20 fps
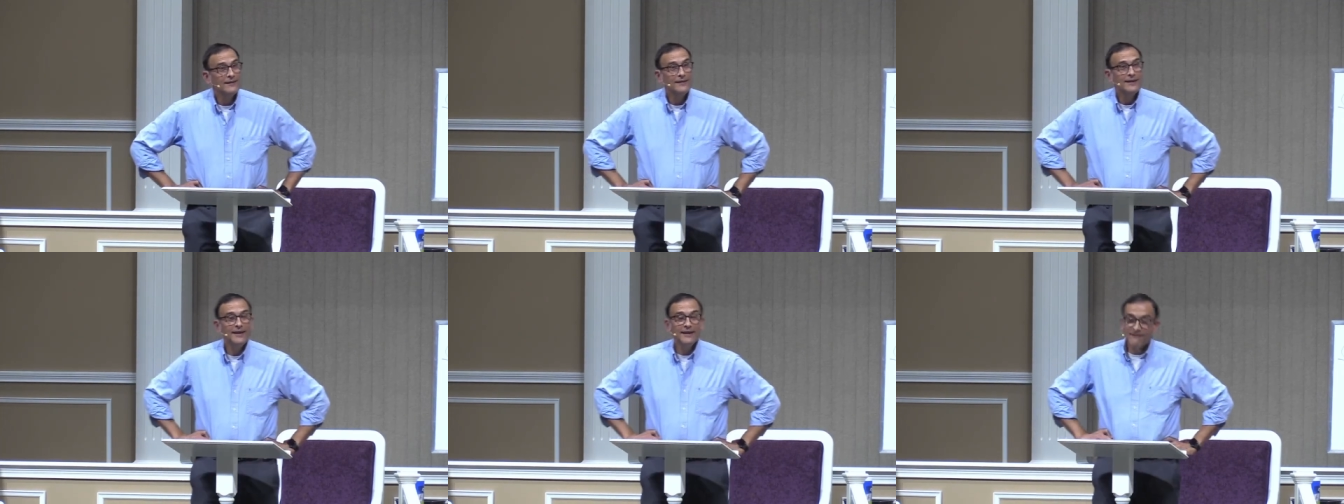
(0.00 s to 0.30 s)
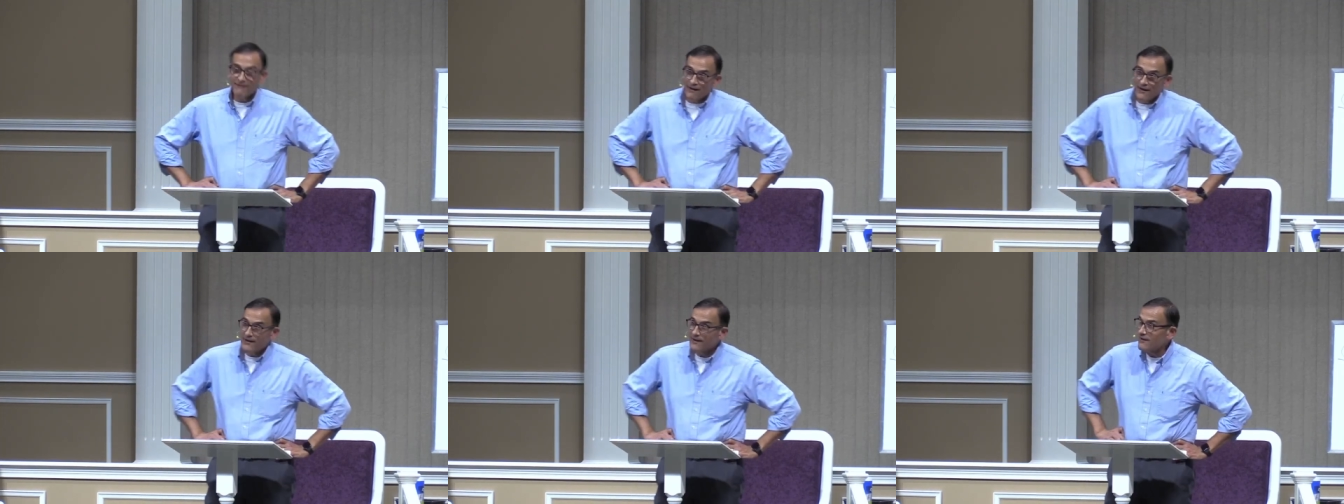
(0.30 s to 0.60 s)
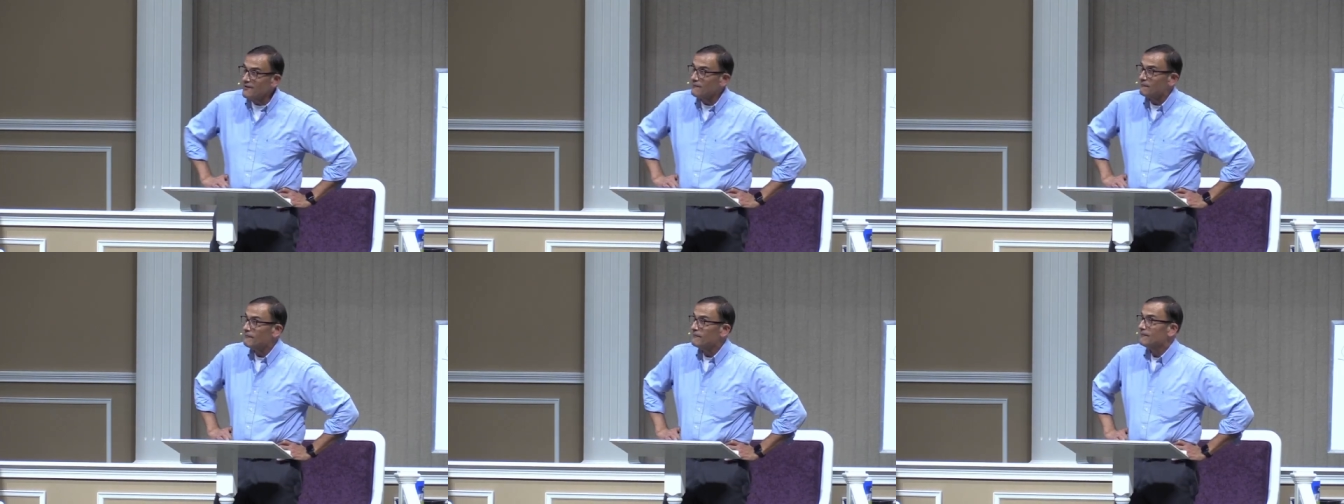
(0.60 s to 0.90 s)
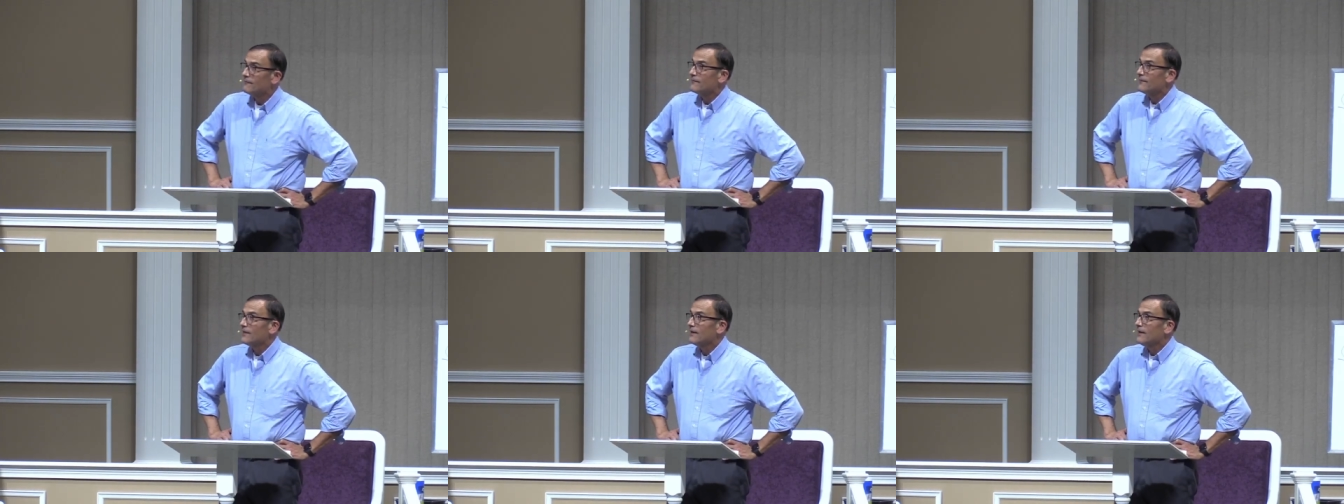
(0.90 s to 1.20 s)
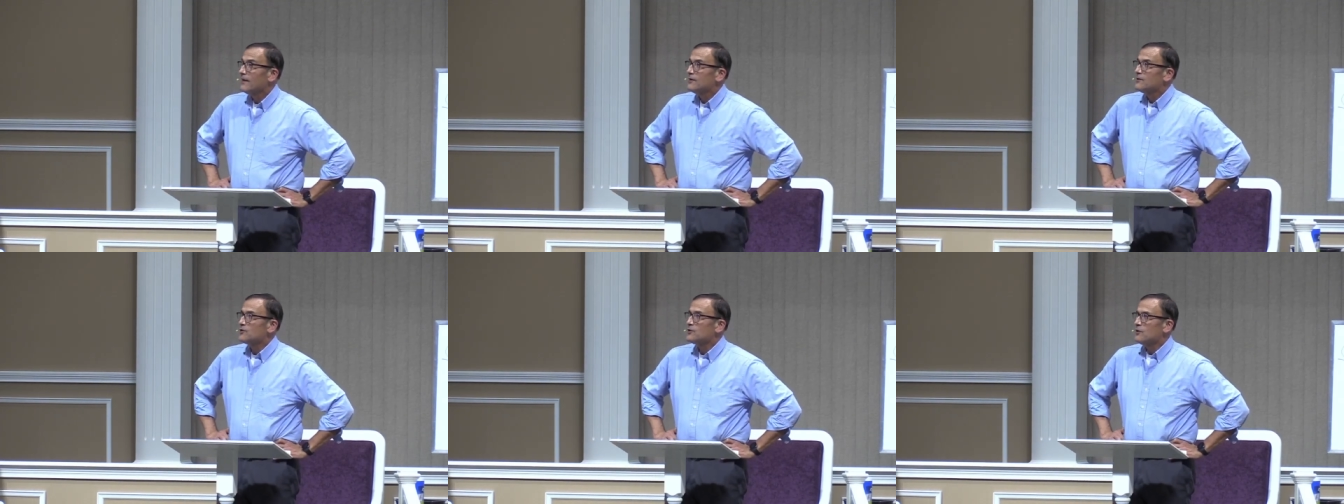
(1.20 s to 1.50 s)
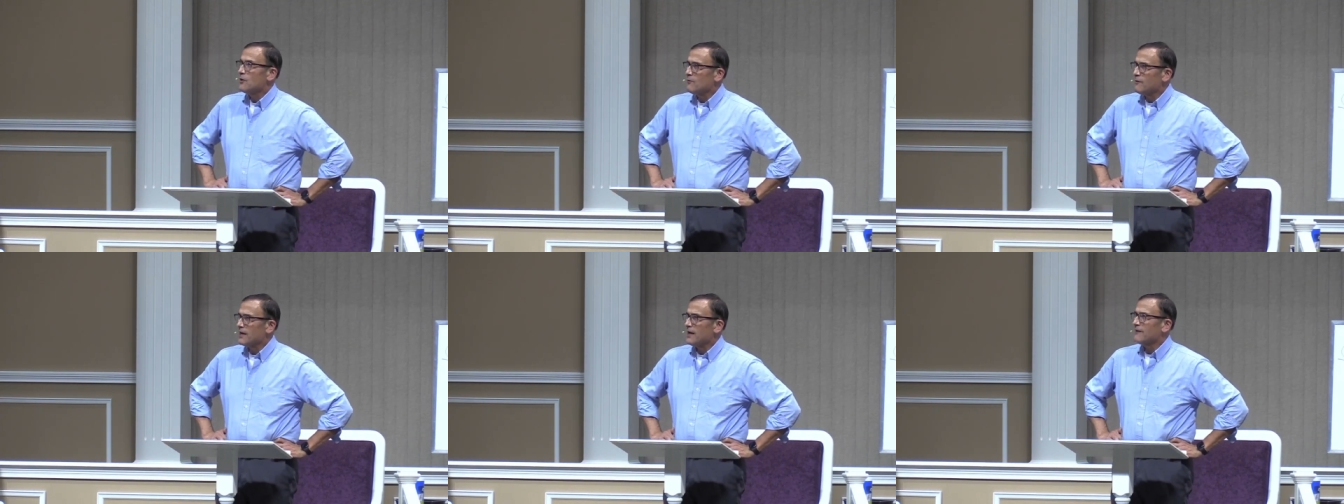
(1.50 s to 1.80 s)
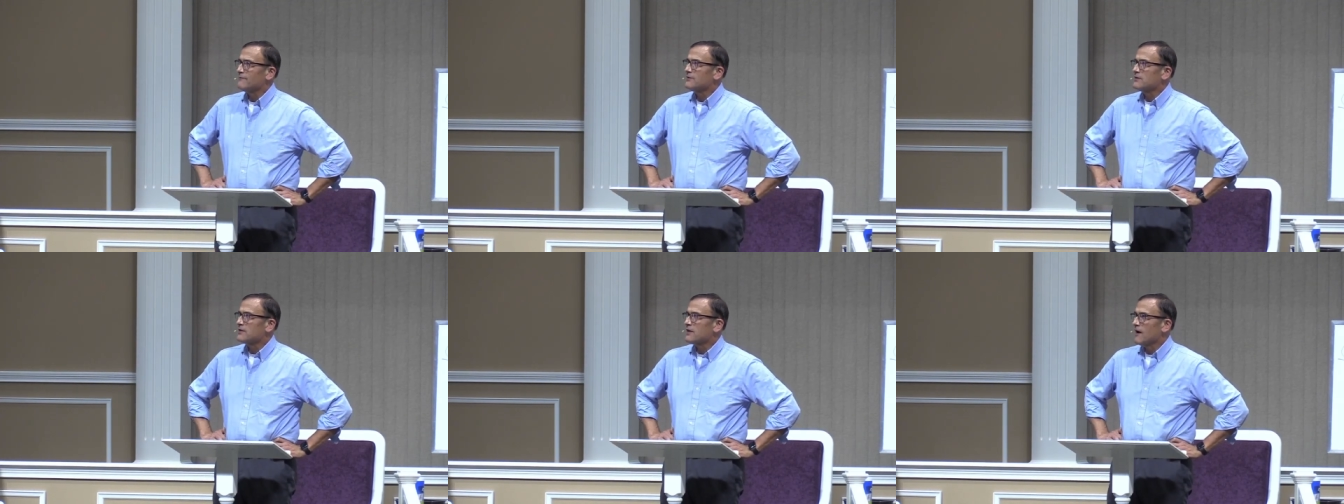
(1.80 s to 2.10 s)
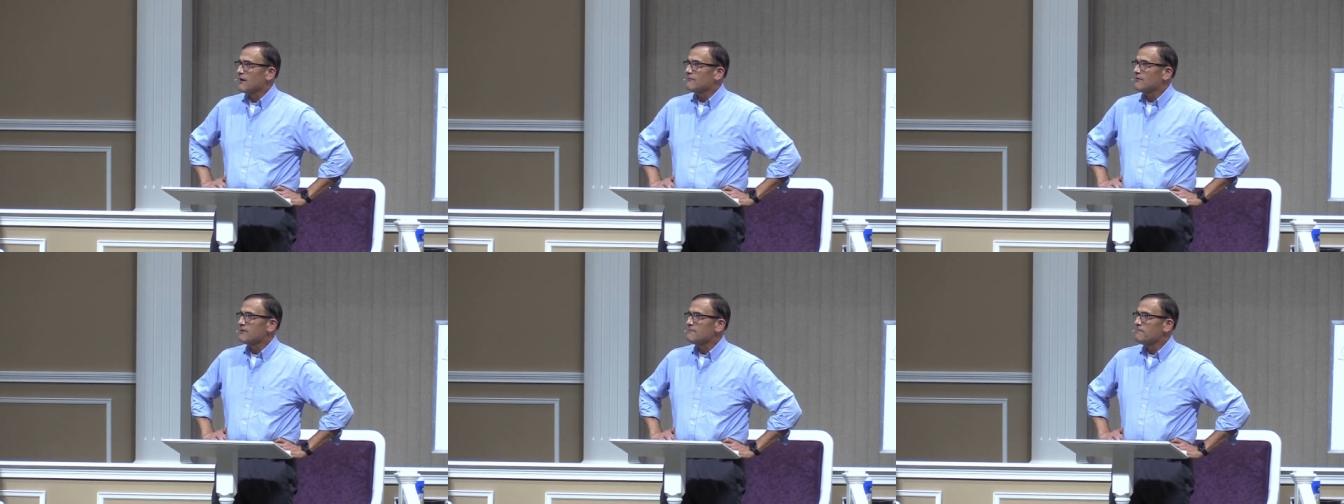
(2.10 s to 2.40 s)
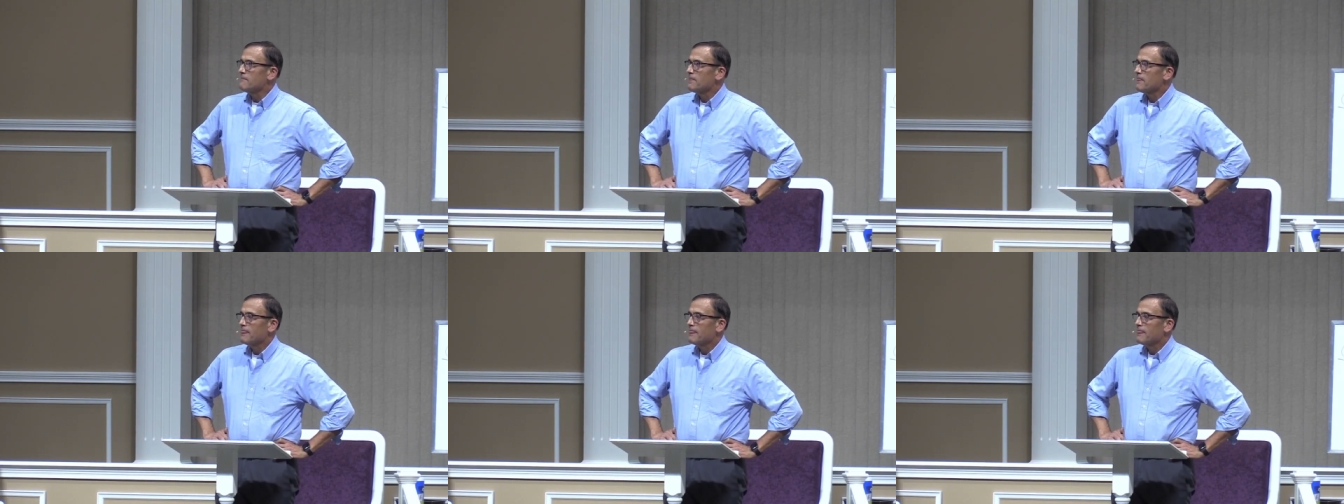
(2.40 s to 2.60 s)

Here I am. Do you know what I've discovered?